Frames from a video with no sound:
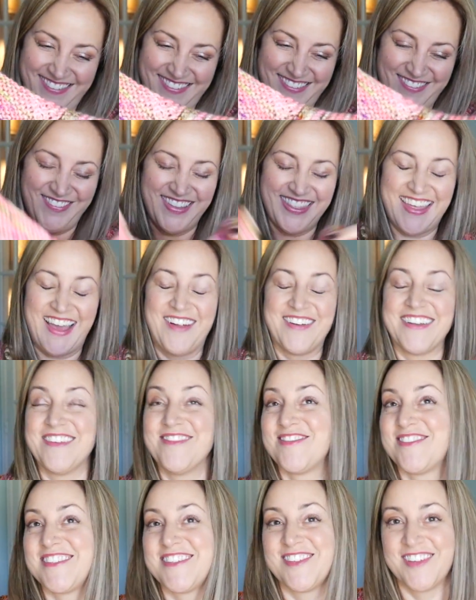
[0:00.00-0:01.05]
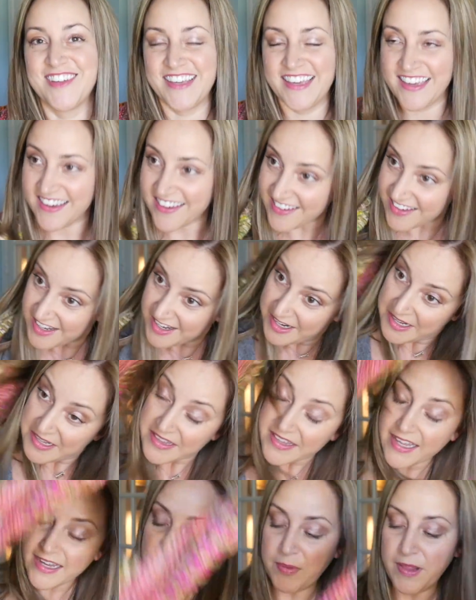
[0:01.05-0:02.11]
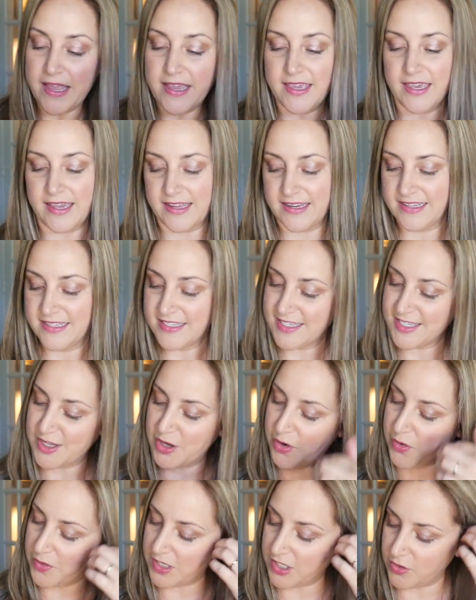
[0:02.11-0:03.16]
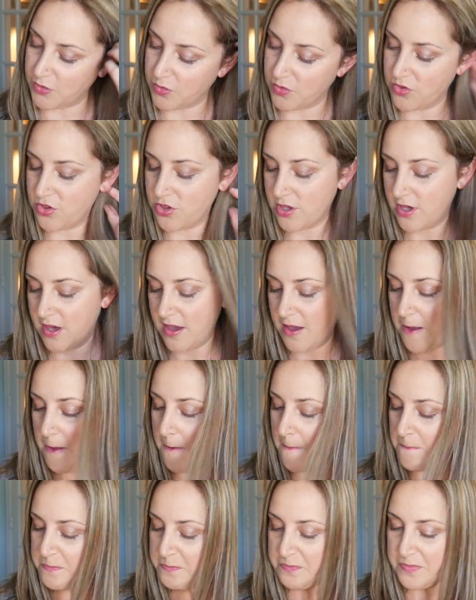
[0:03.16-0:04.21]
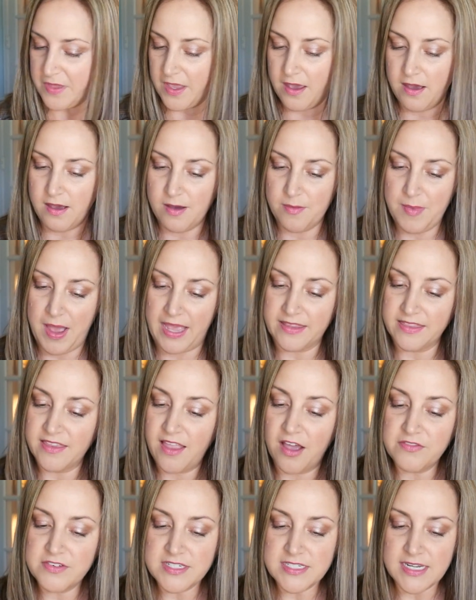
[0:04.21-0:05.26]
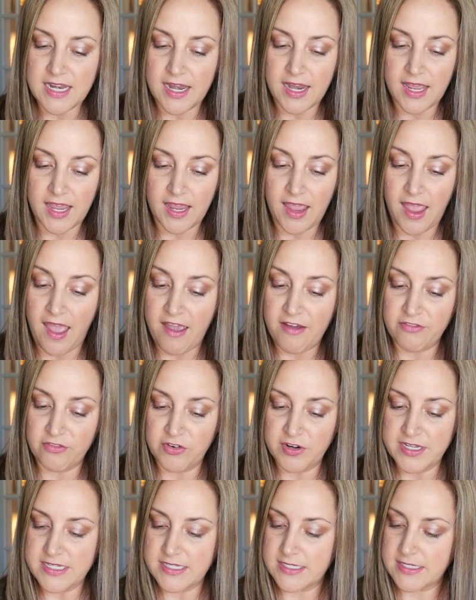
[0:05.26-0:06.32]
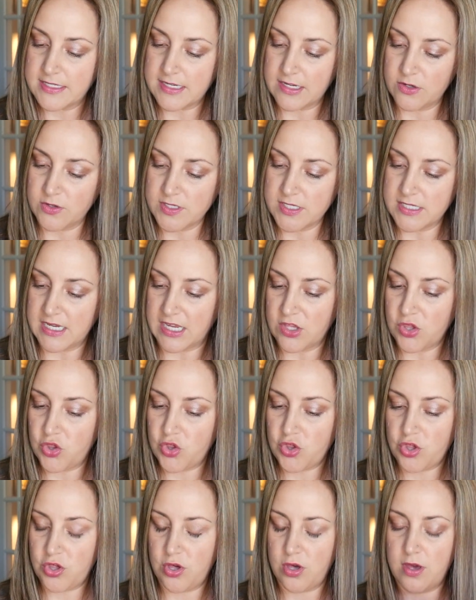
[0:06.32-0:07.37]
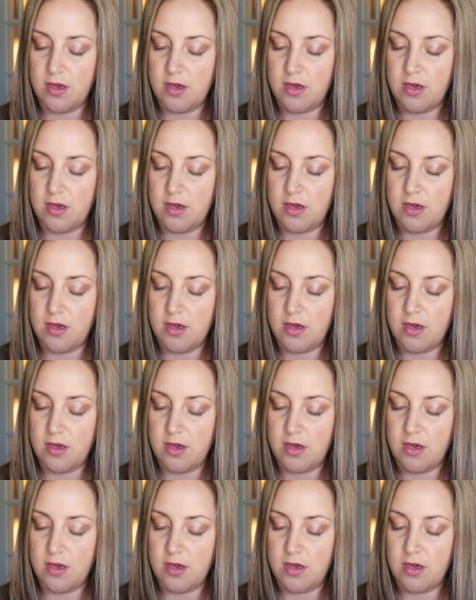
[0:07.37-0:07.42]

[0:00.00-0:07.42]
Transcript: without it just looking like a blanket. It's so huge. I loved knitting every single stitch.